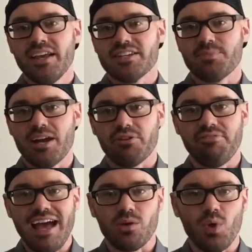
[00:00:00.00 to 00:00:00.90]
As a matter of
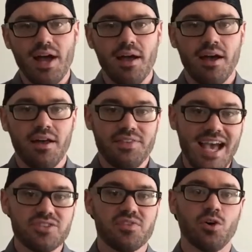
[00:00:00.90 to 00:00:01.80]
fact,
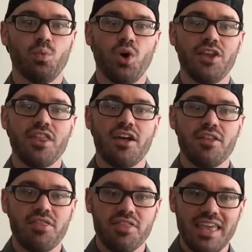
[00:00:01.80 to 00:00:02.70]
Nashville won
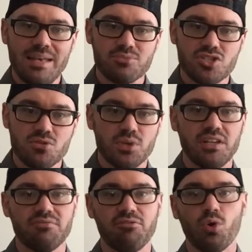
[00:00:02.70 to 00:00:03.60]
games
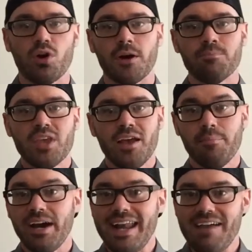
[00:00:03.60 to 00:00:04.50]
3 and 4
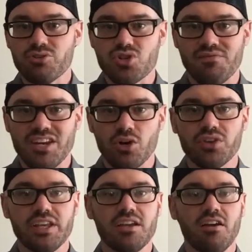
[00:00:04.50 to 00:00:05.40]
by an average of
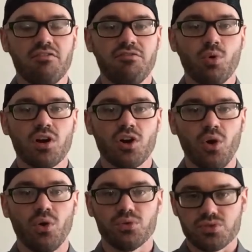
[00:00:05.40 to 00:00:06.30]
nearly 4
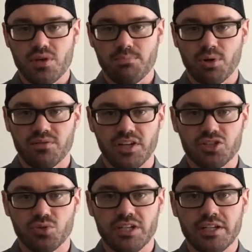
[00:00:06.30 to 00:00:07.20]
goals per
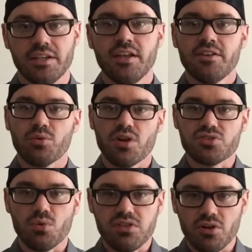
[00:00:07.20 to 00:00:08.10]
victory. They're
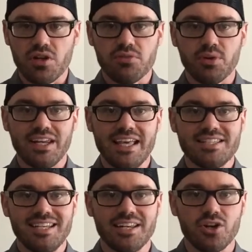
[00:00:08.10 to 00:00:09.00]
also
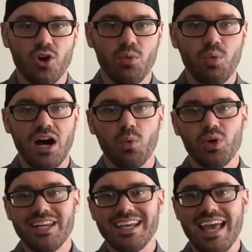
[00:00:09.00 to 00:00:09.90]
33-18 at home while
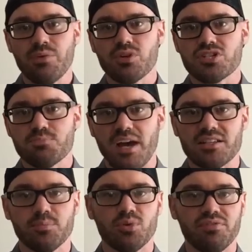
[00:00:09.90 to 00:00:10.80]
winning a
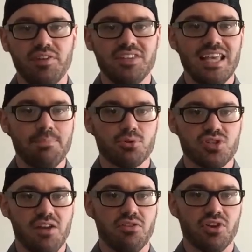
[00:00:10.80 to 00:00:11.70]
respectable
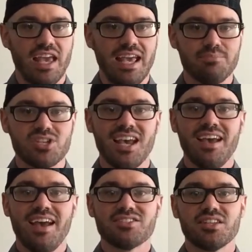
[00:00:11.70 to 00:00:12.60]
58% of their games
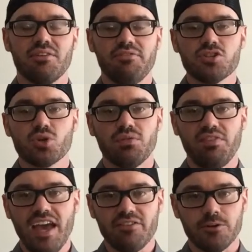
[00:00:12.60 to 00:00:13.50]
as the official
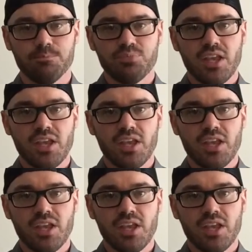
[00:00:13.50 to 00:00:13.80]
favorite.